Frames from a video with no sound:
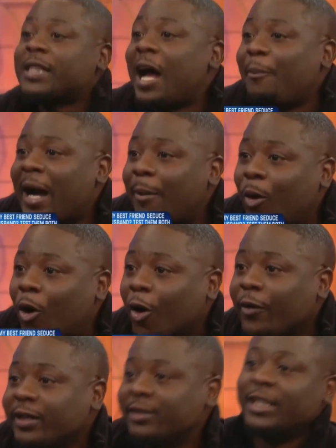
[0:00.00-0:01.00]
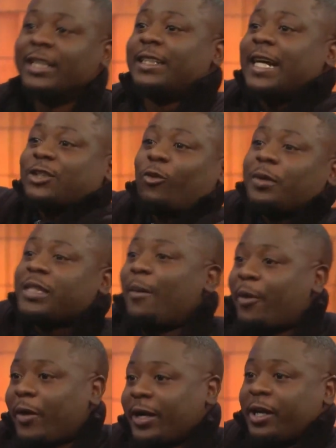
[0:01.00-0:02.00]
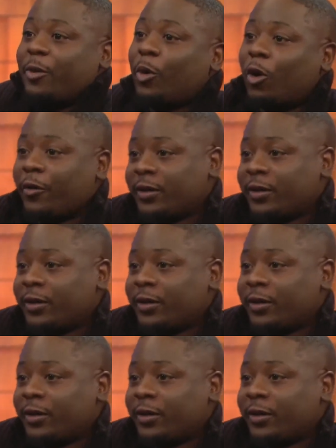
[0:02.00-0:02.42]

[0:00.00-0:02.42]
I'm talking about, Maury.